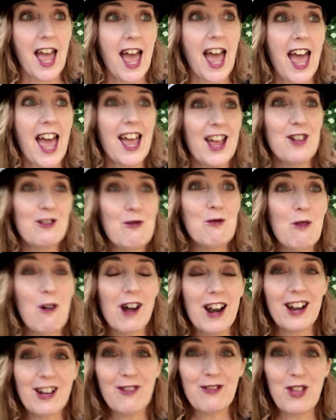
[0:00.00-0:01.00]
And
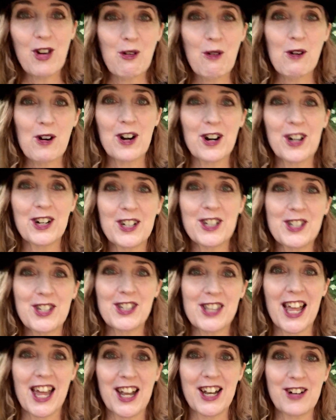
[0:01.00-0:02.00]
one of the words
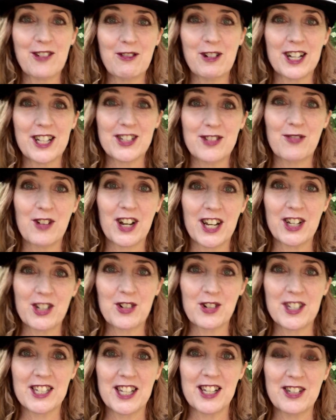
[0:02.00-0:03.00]
that was very
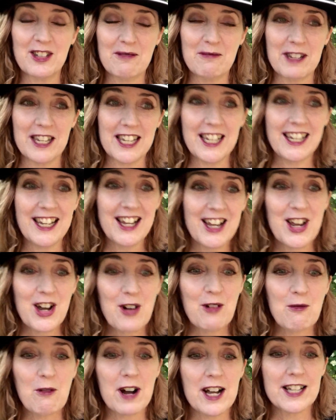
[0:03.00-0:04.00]
interesting to me
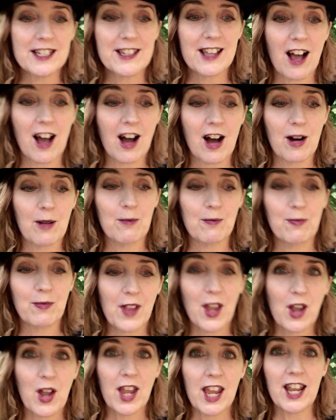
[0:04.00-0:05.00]
was
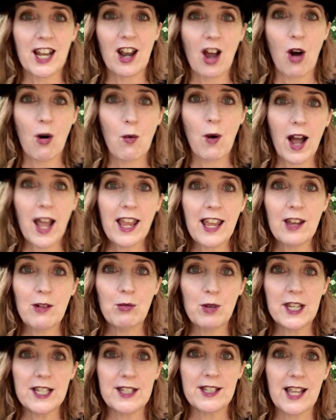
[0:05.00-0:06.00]
in Hawaii
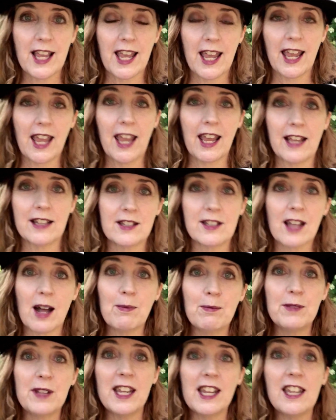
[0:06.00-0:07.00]
we say, hey, stop
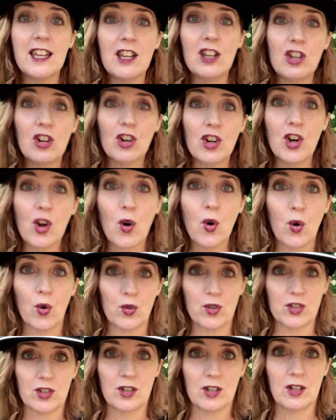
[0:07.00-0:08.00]
digging your
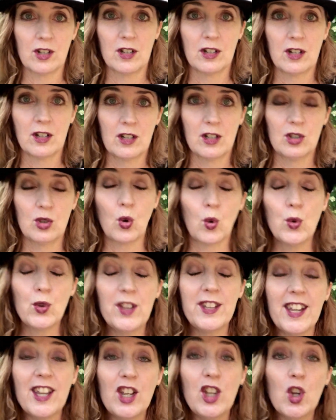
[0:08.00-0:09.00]
nose. Don't
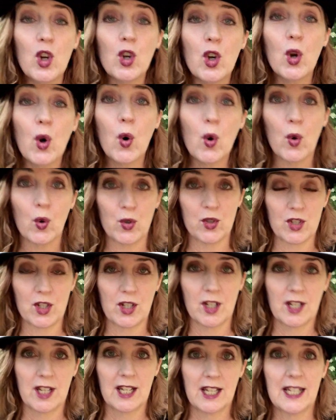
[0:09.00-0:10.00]
dig your nose.
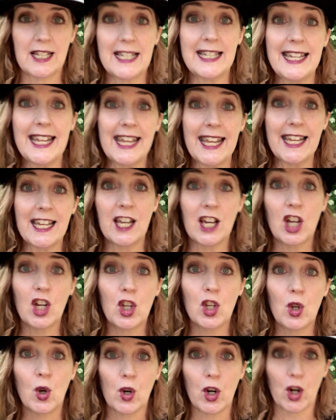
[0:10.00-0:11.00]
Dig
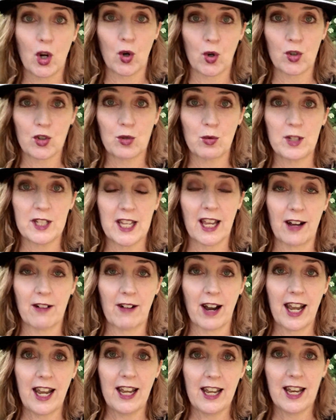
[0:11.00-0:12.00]
your nose, we say,
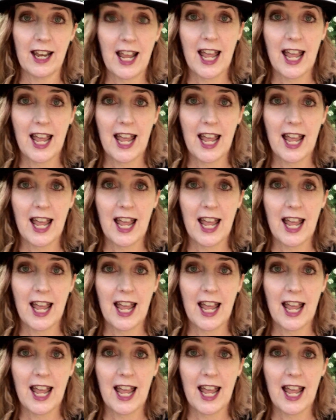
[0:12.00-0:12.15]
right?